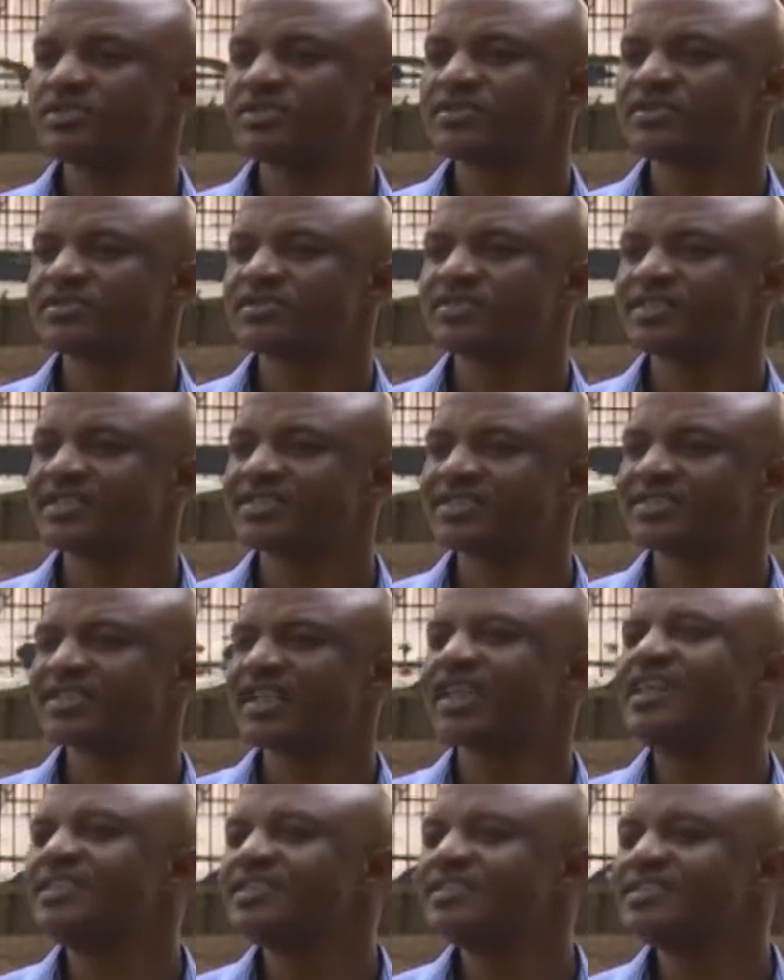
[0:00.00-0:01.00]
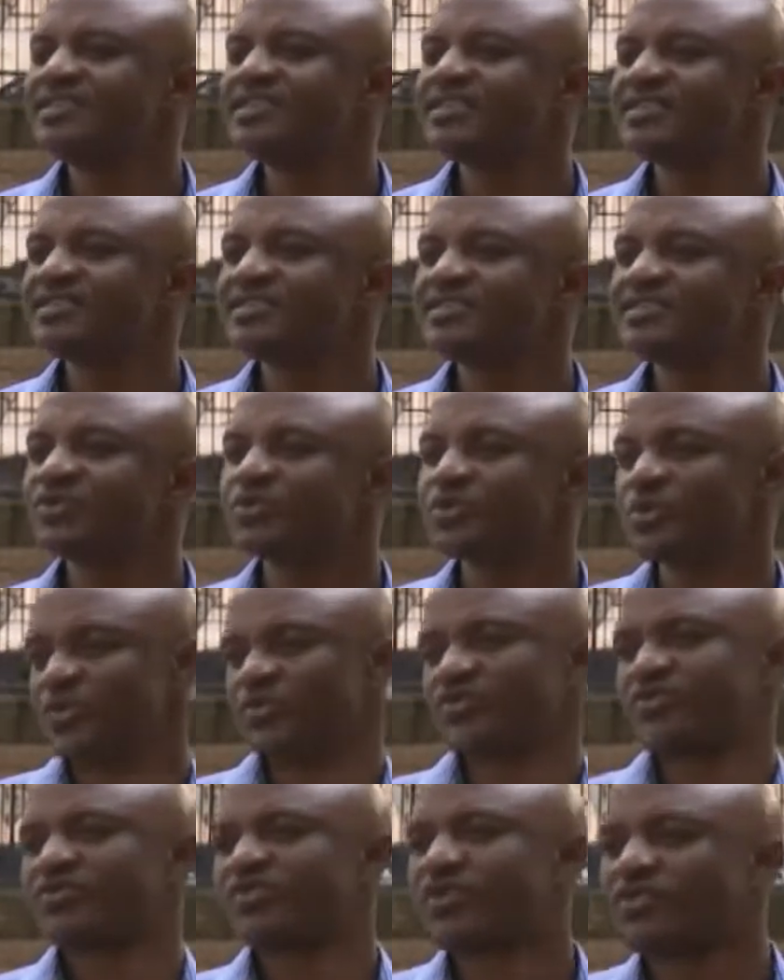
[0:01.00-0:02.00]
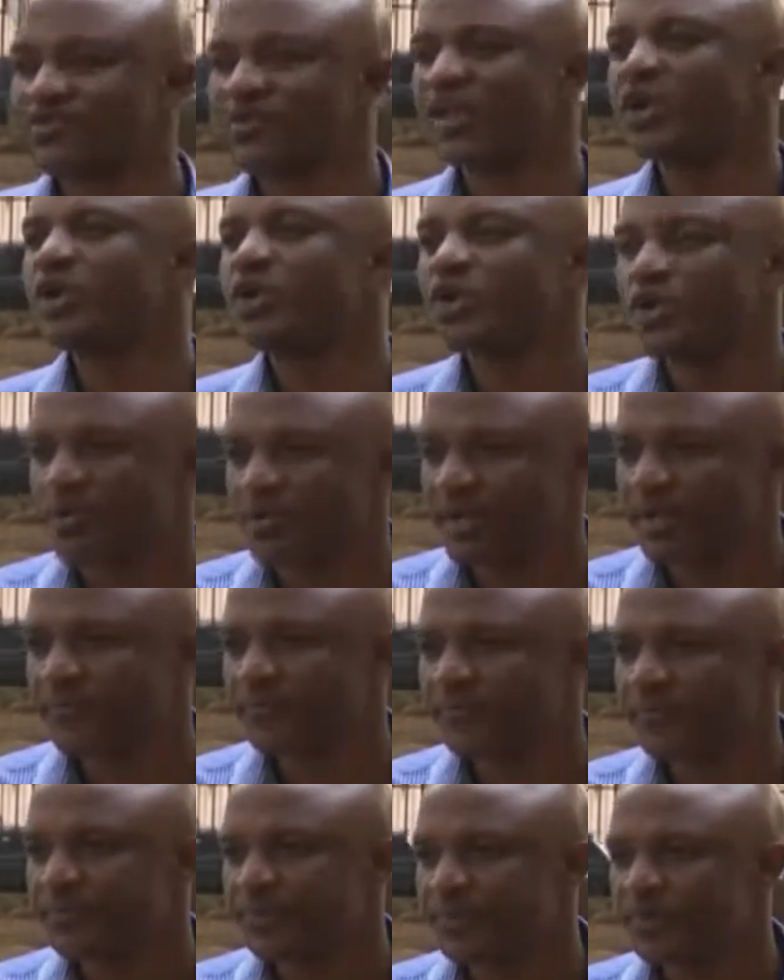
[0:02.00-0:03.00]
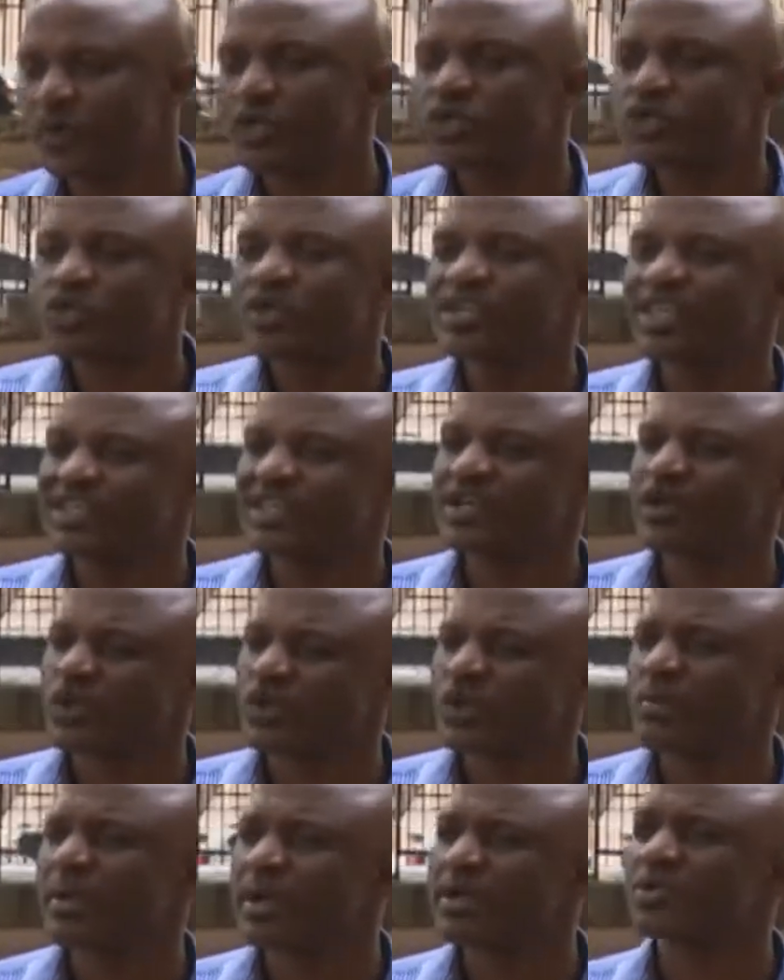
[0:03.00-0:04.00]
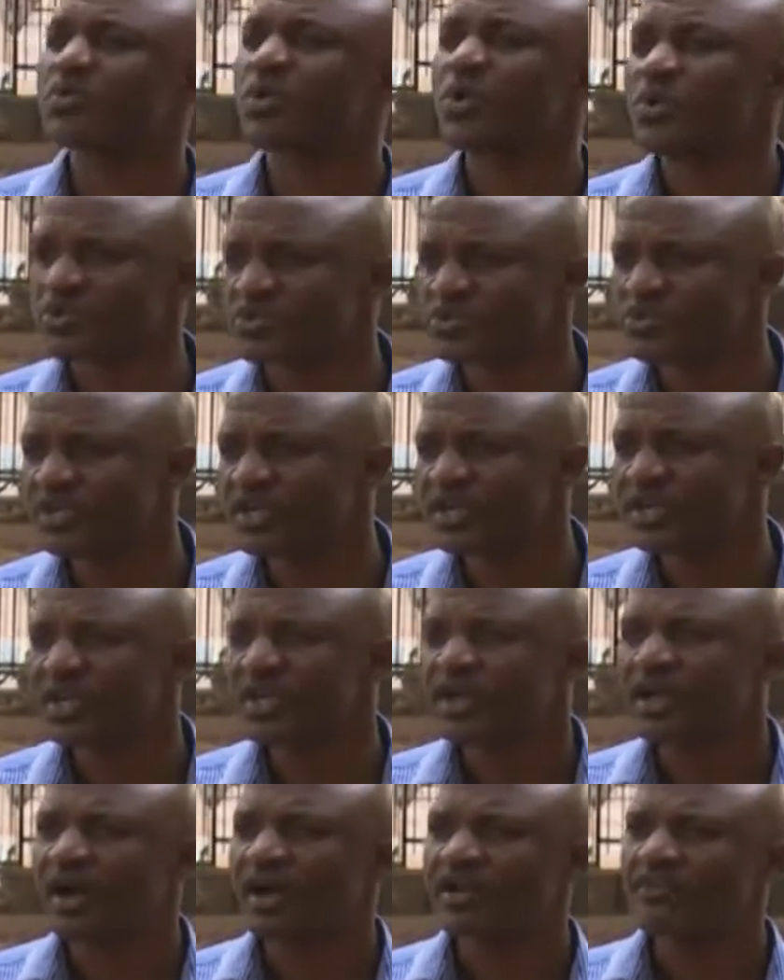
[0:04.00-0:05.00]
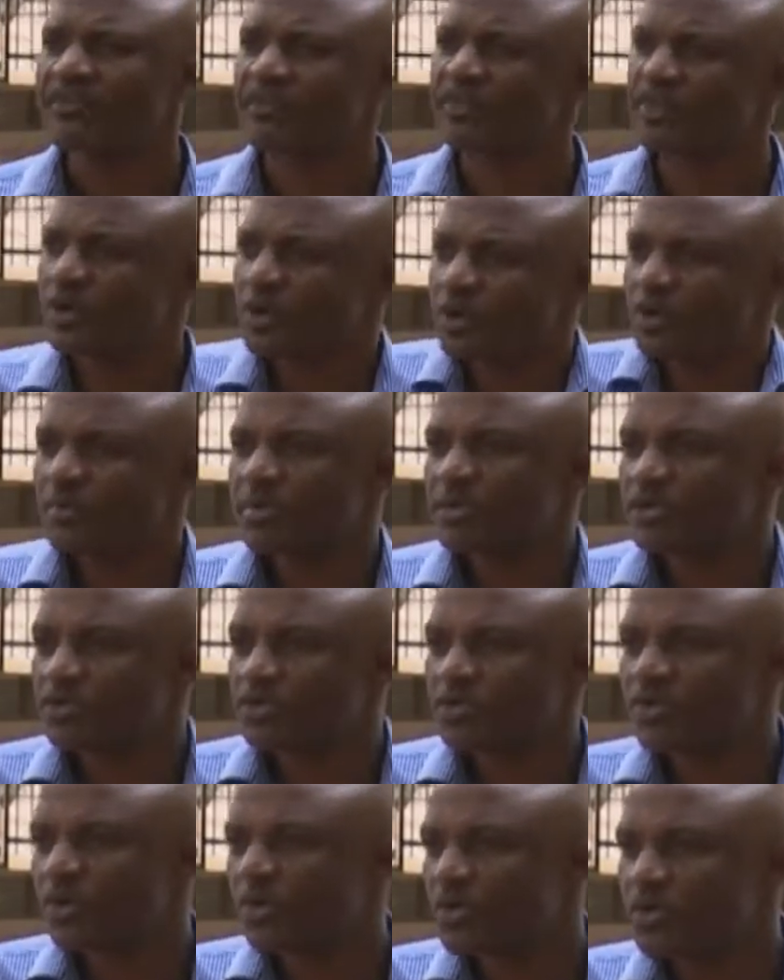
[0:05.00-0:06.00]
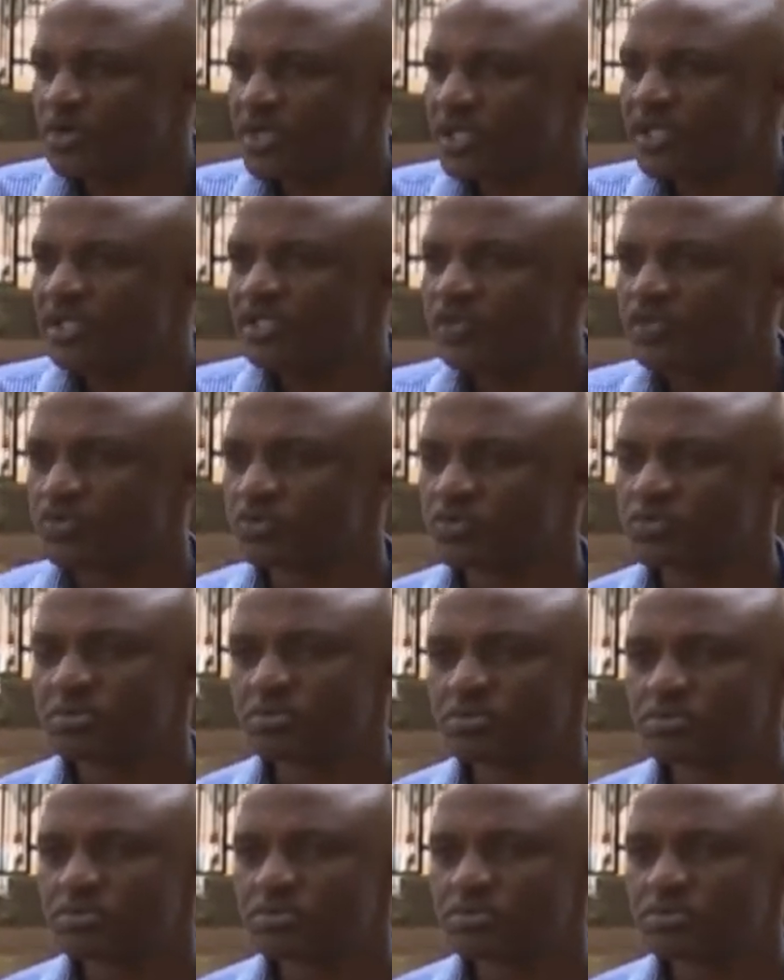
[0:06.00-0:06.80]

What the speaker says: sustained growth of the economy, to ensure that the economy grows. And for the economy to grow, you need to